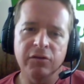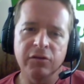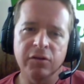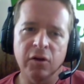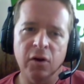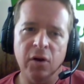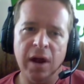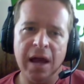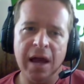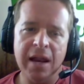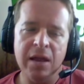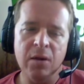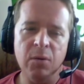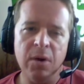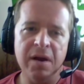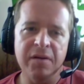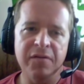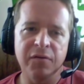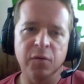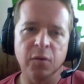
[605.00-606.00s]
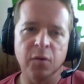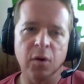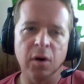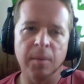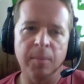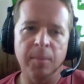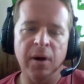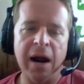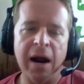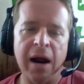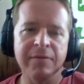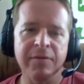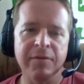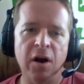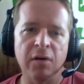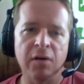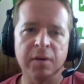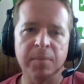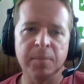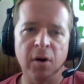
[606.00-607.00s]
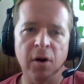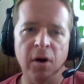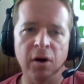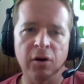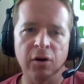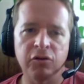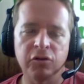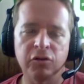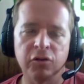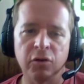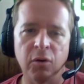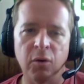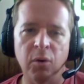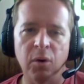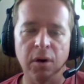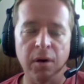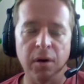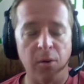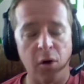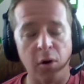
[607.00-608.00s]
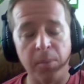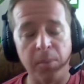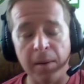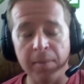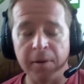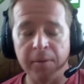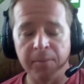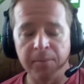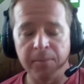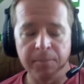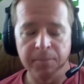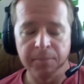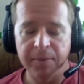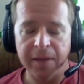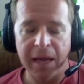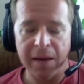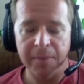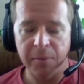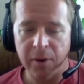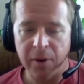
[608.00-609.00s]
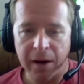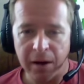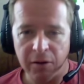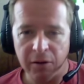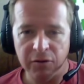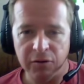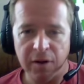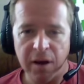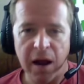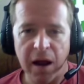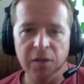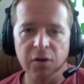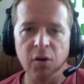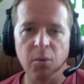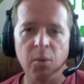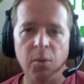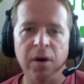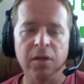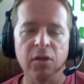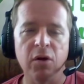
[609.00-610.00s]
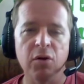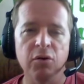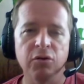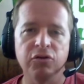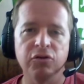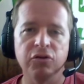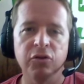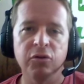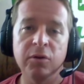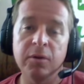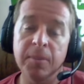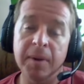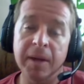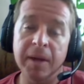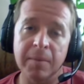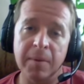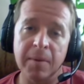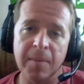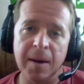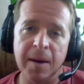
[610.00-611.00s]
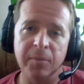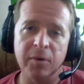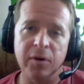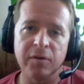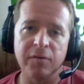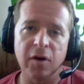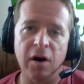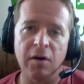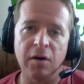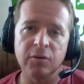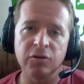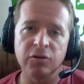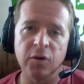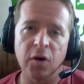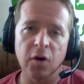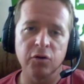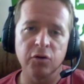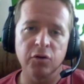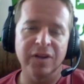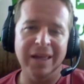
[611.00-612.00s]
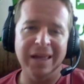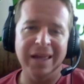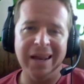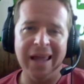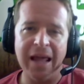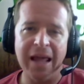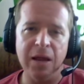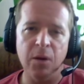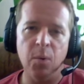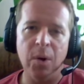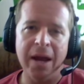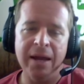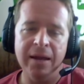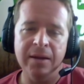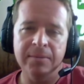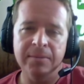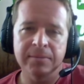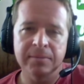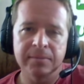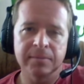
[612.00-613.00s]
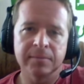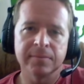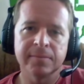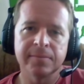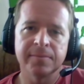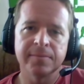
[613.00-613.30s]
Is there any way for private RV parks or public campgrounds, either one of those two, to become a member of Harvest Host in any way?